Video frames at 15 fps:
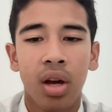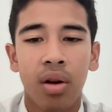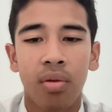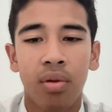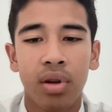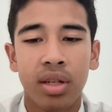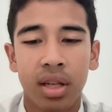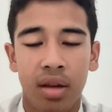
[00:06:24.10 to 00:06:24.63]

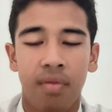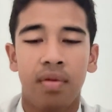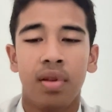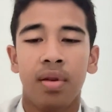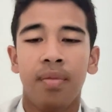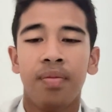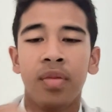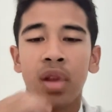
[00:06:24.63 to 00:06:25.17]
were saved,
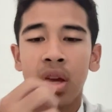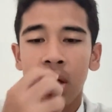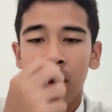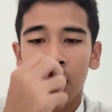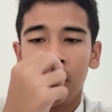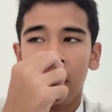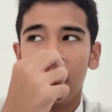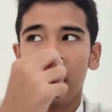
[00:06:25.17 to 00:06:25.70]

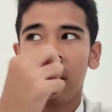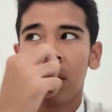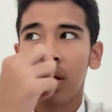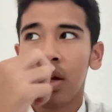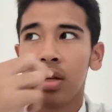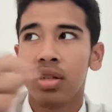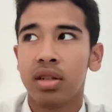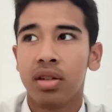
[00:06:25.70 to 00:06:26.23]
while the
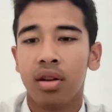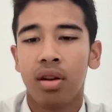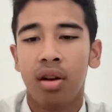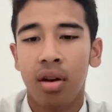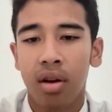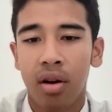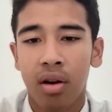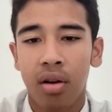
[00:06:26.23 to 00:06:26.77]
rest
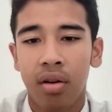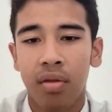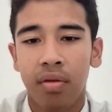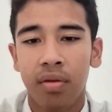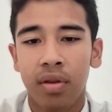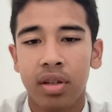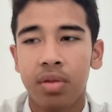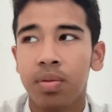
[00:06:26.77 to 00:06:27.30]
of
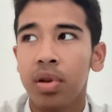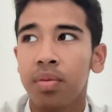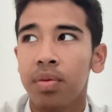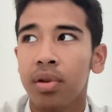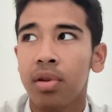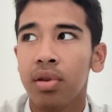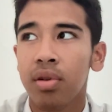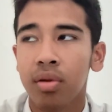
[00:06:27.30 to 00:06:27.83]
his
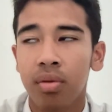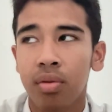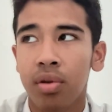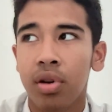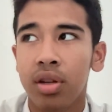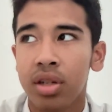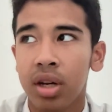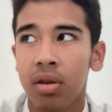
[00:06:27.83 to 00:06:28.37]
people
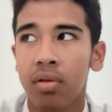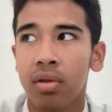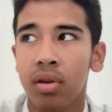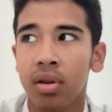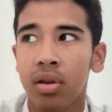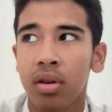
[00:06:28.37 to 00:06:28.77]
were drowned.